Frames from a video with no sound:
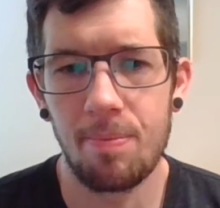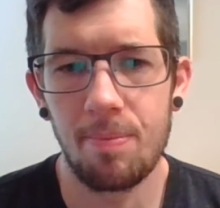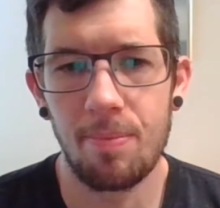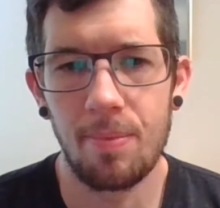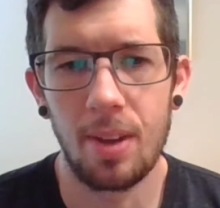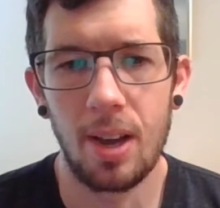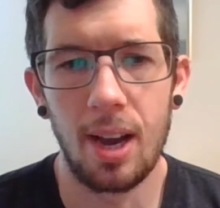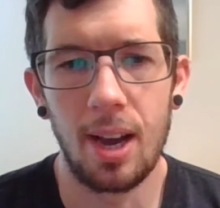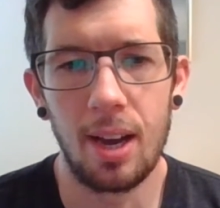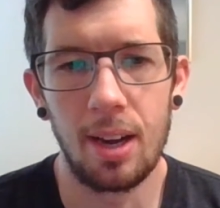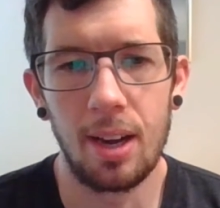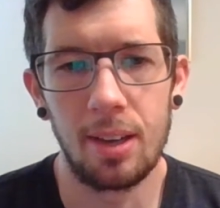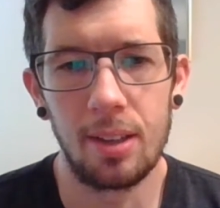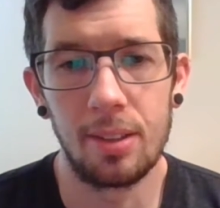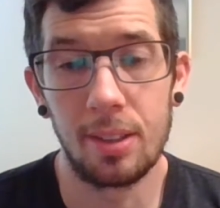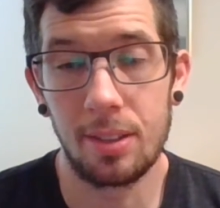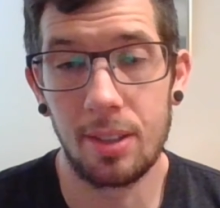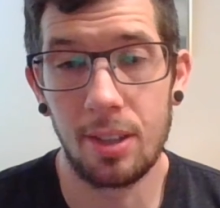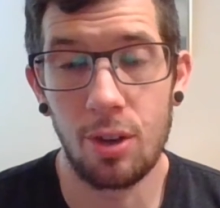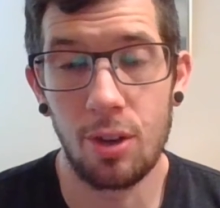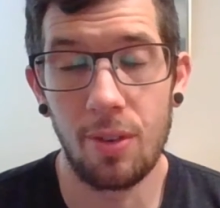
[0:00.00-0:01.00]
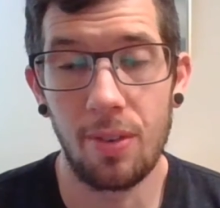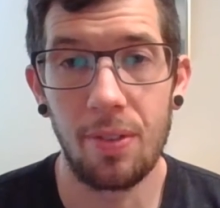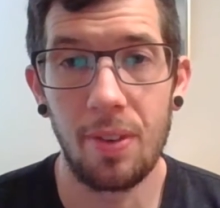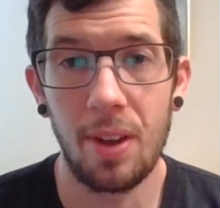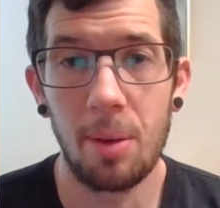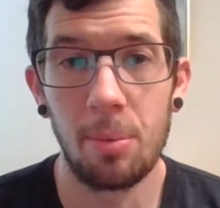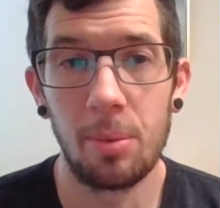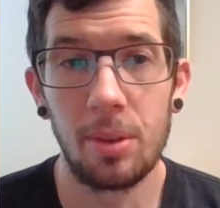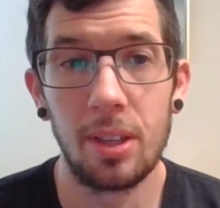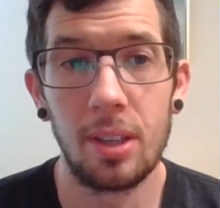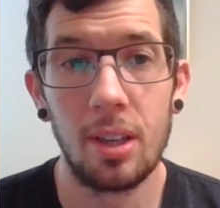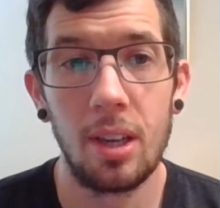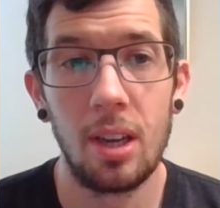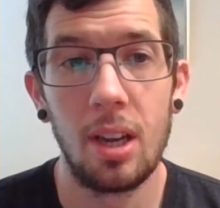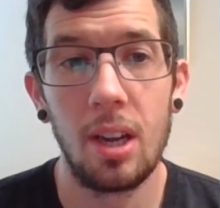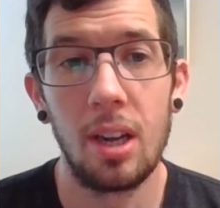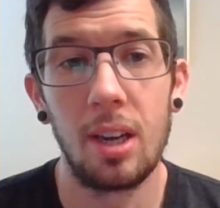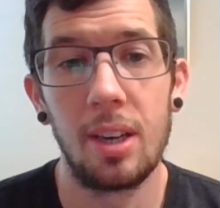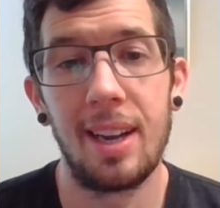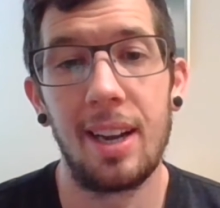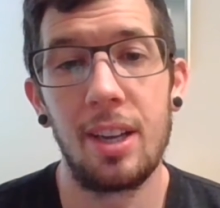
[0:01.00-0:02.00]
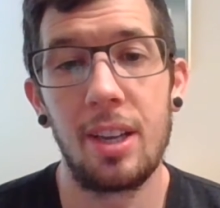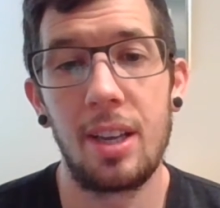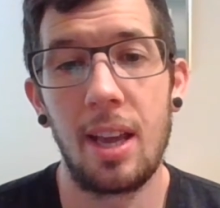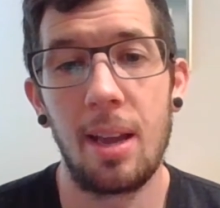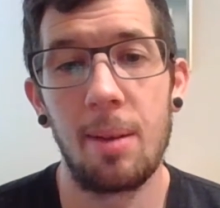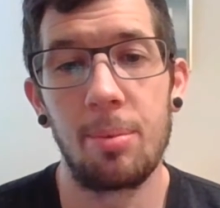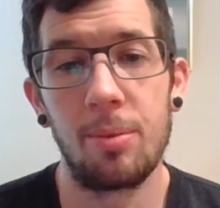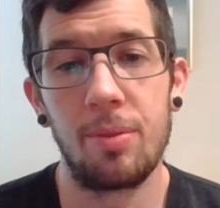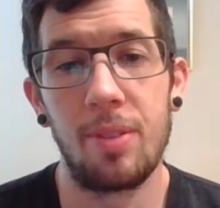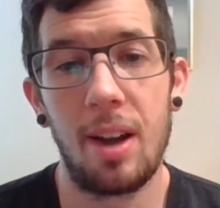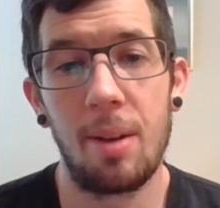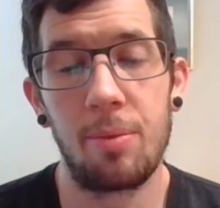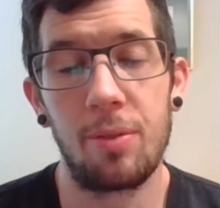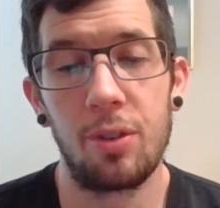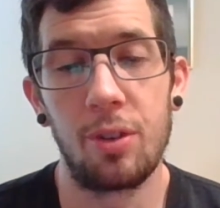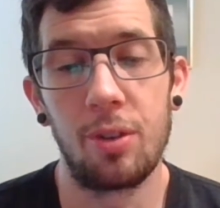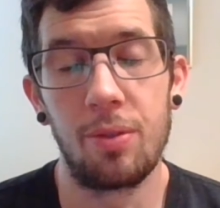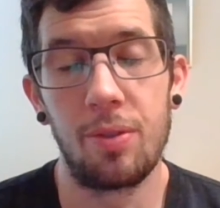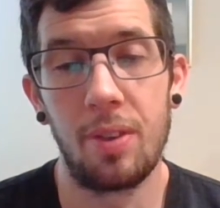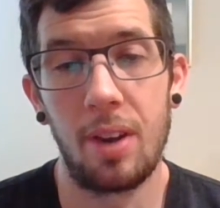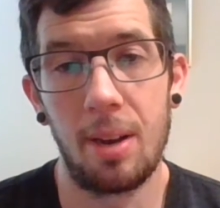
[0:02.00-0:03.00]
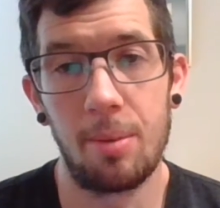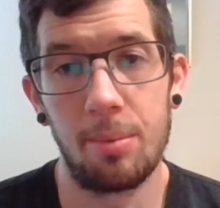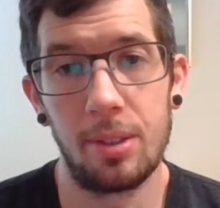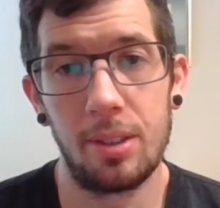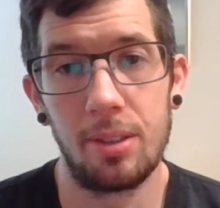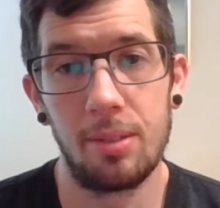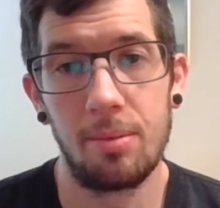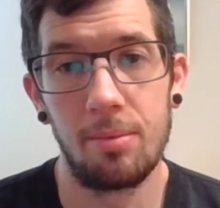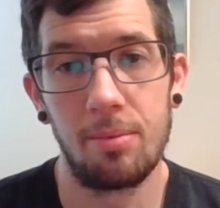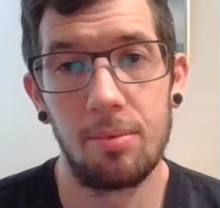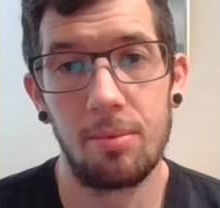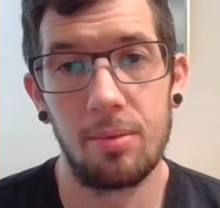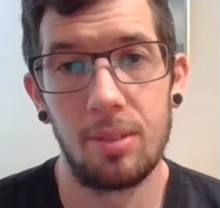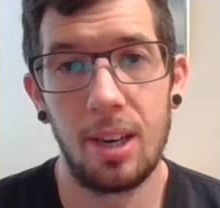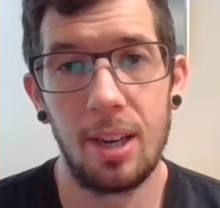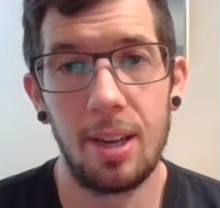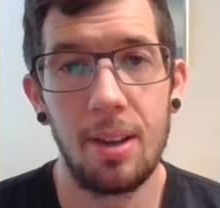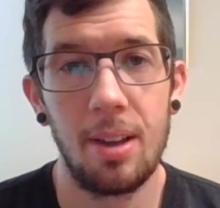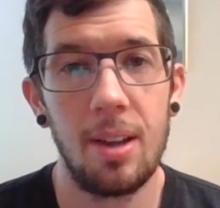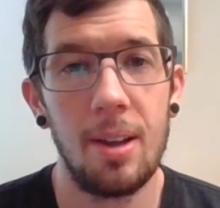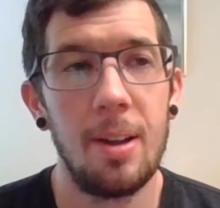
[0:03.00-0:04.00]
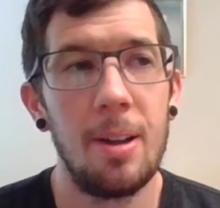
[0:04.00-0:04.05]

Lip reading: And let's say you have a family, now you can't provide for your family, right?